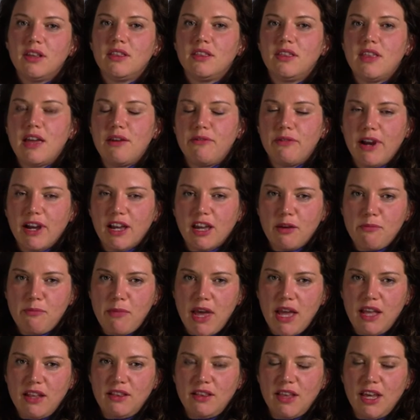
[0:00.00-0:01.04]
they
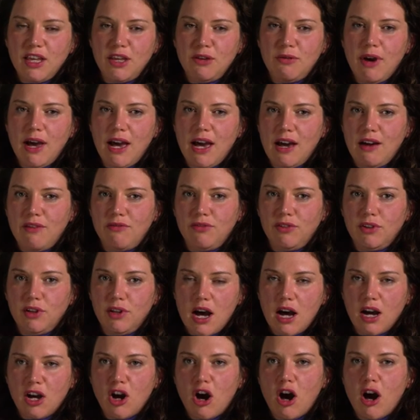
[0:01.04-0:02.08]
recommend that you have
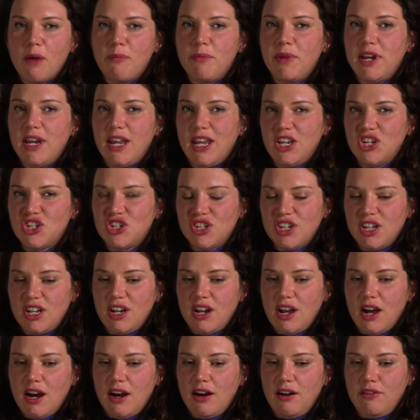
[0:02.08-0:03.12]
a
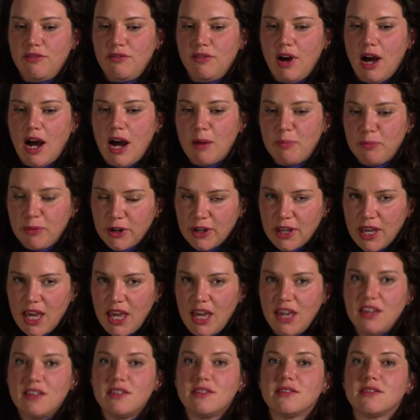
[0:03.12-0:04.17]
combination of
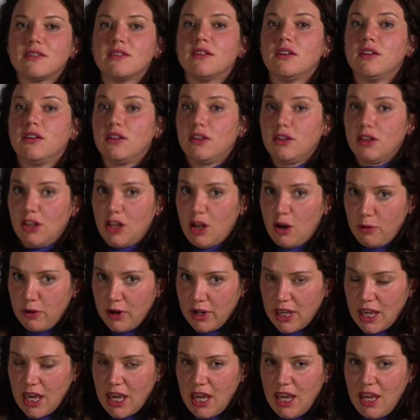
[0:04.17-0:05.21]
uppercase,
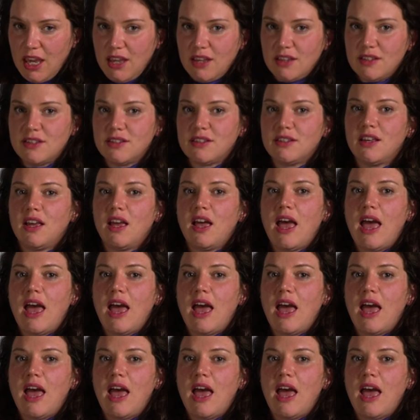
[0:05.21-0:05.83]
lowercase,